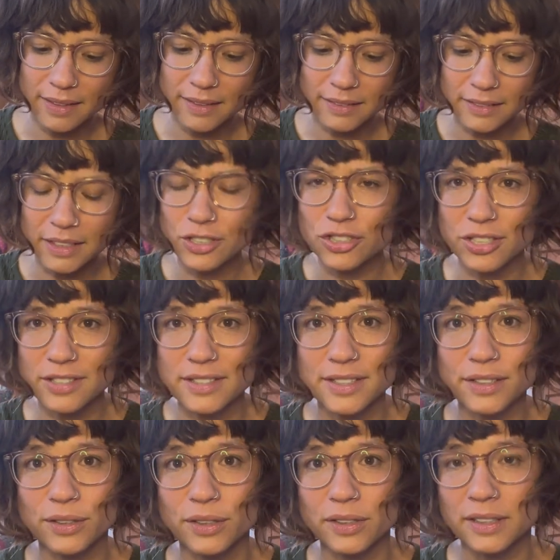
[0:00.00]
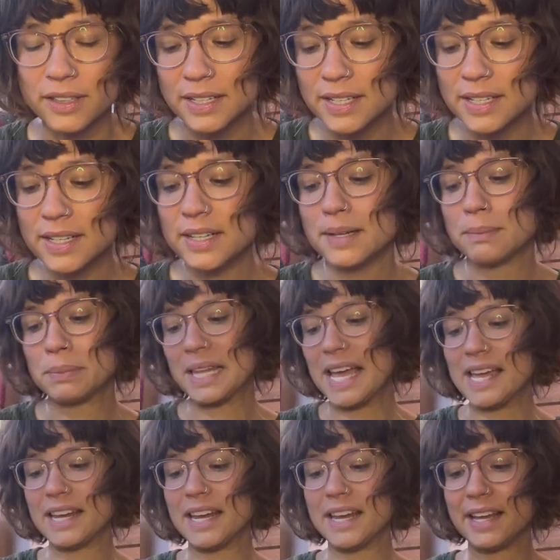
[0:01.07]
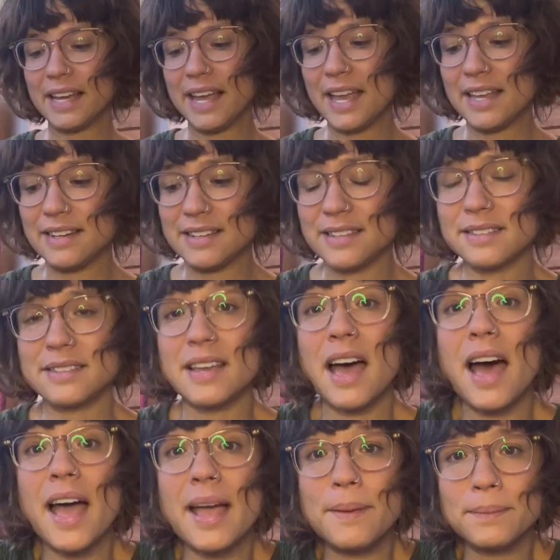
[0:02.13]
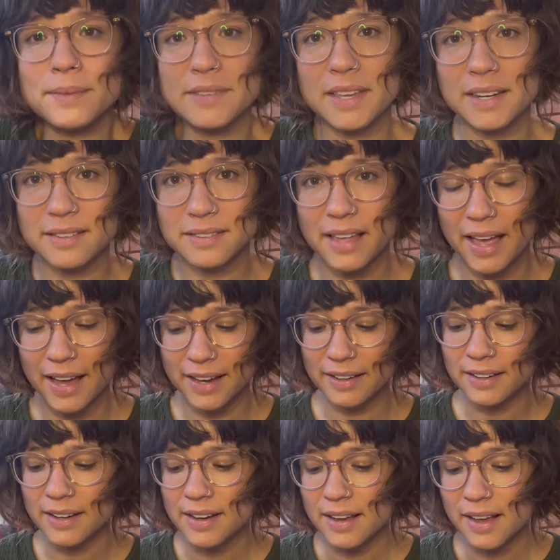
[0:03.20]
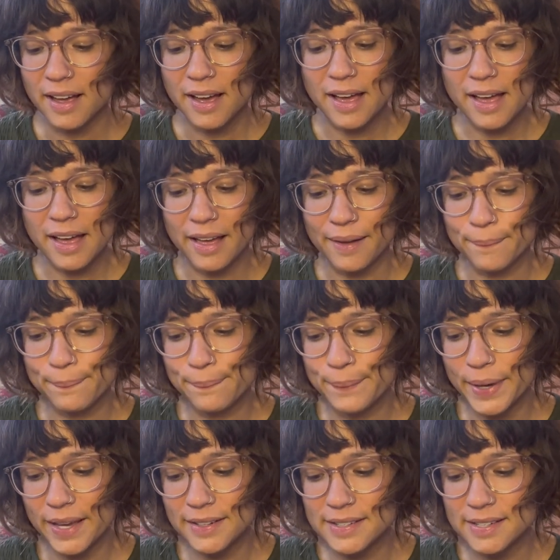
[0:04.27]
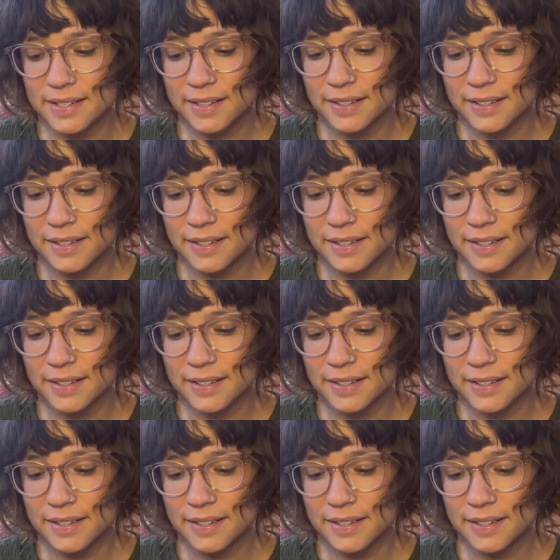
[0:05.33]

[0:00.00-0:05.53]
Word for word: logistical planning and time set aside. Um, but